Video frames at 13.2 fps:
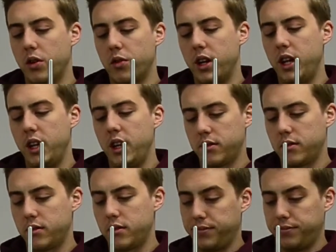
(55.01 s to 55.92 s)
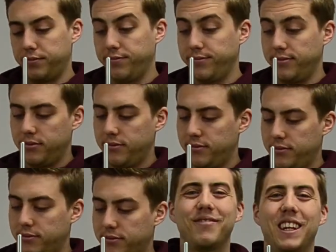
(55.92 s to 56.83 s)
read.
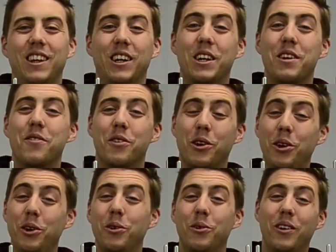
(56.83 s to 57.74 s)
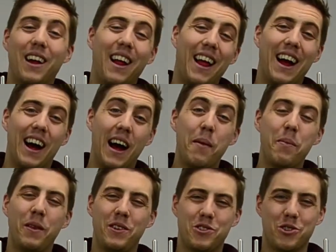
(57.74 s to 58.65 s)
Lucky for you, I'm
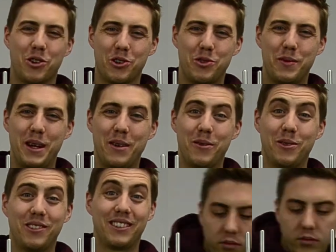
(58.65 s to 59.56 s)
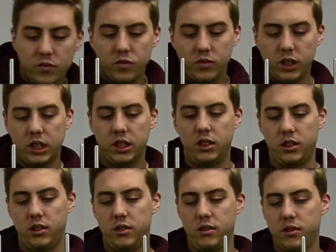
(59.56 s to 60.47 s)
the instruction manual.
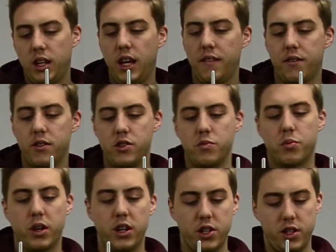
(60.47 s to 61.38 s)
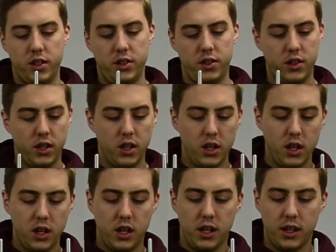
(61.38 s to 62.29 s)
Okay, first impressions.
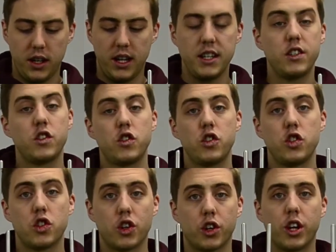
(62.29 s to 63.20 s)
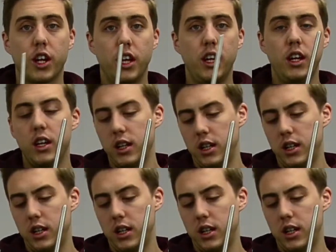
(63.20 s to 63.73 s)
Nice sturdy